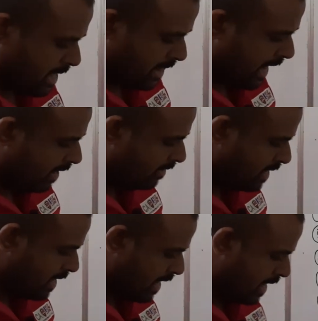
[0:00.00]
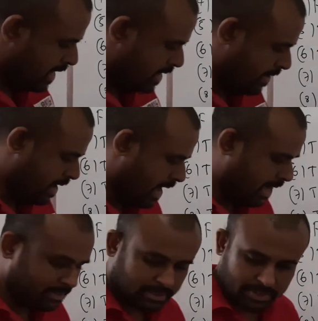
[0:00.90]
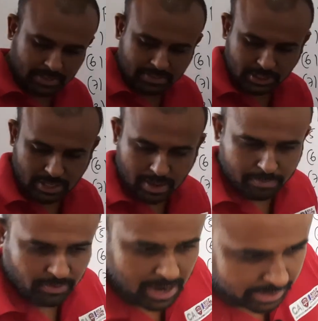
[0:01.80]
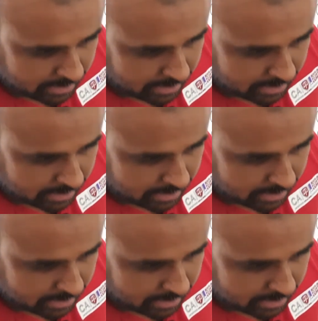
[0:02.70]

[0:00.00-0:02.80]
That is a answer for the question number 1,